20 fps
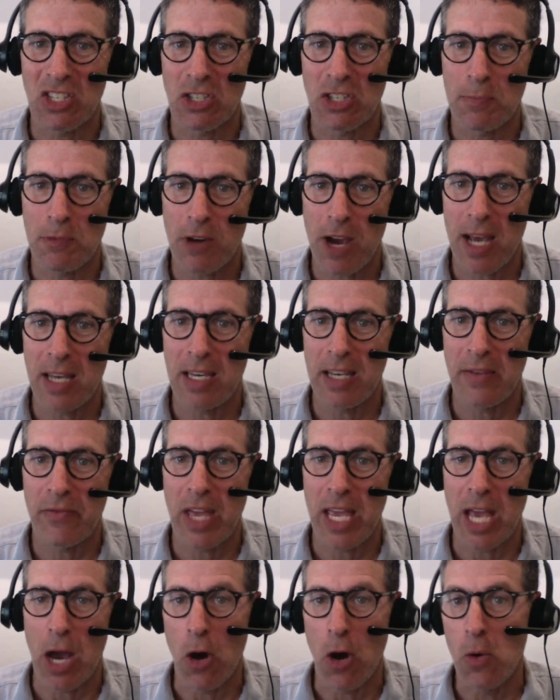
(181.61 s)
the spread if
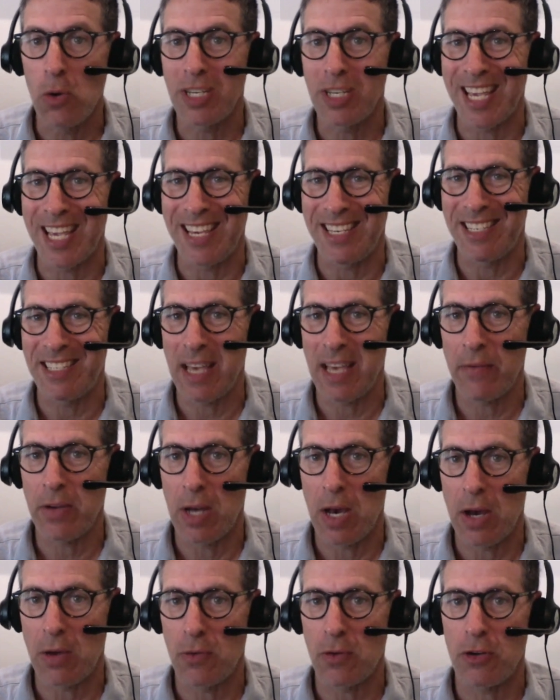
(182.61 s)
they owned a
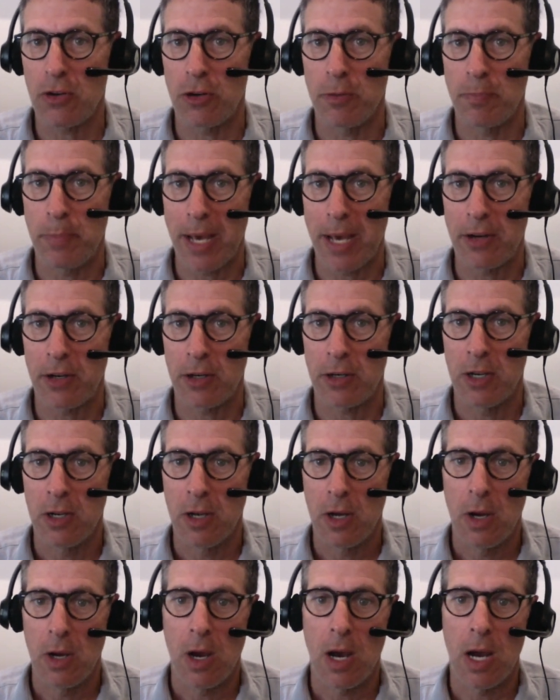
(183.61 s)
700 or better
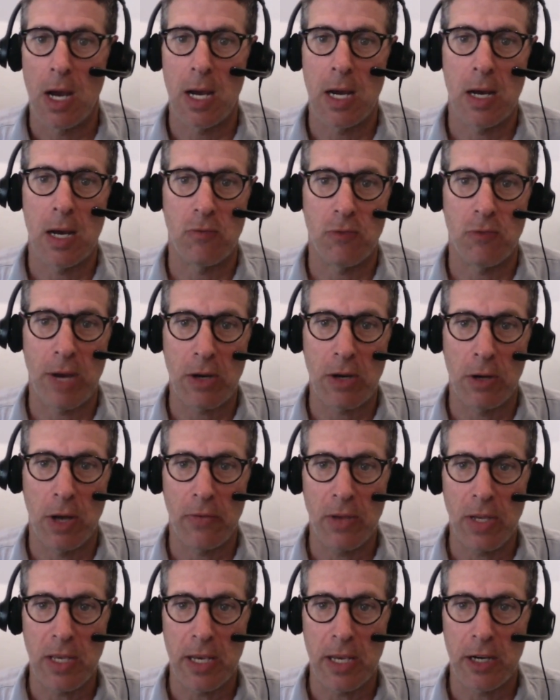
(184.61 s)
uh, record
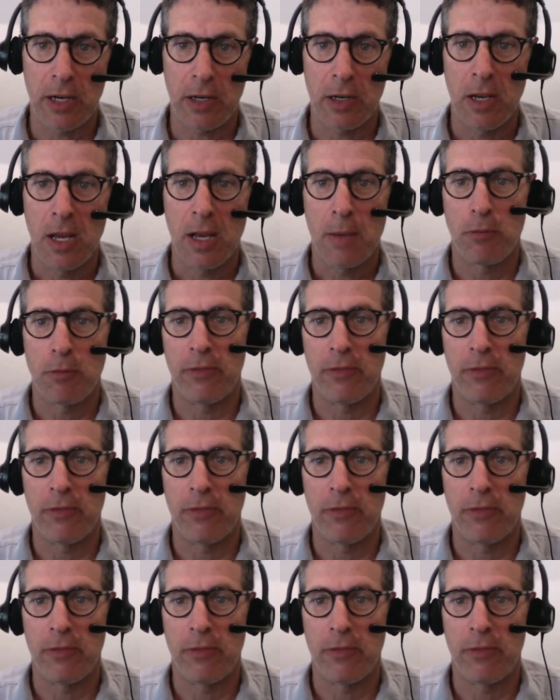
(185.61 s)
on the year,